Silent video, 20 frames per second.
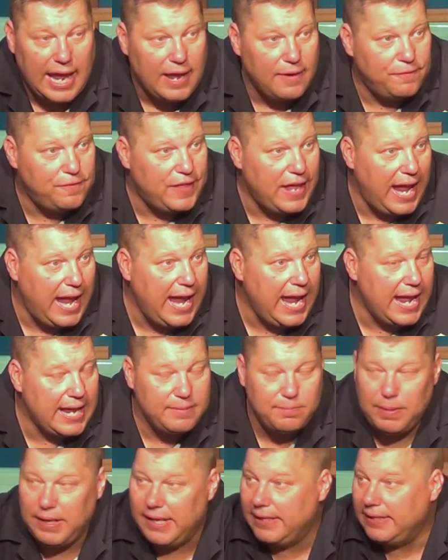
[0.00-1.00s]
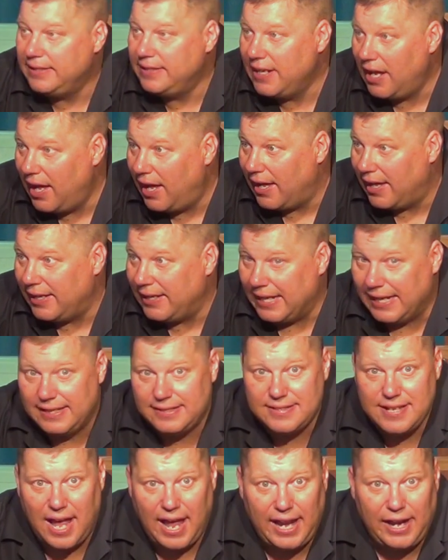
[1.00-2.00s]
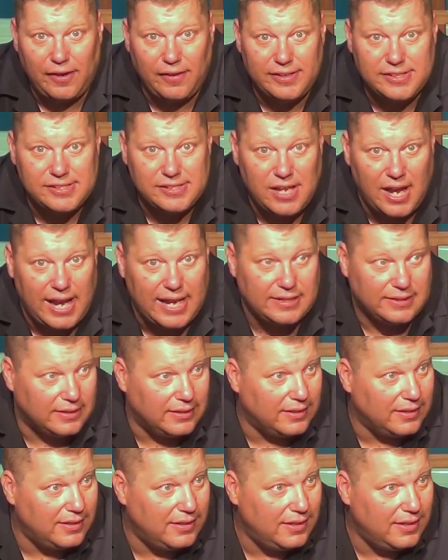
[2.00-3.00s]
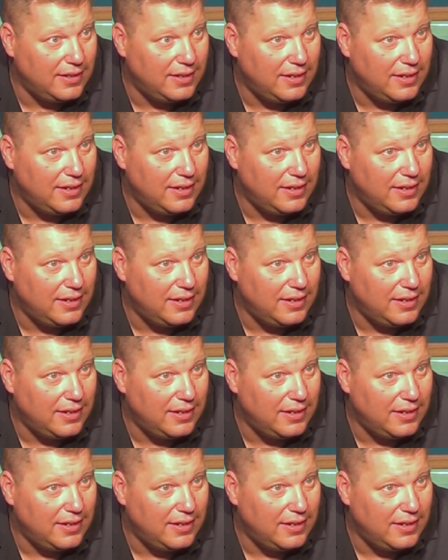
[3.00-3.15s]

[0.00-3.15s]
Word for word: If they had been done in Tyre and Sidon,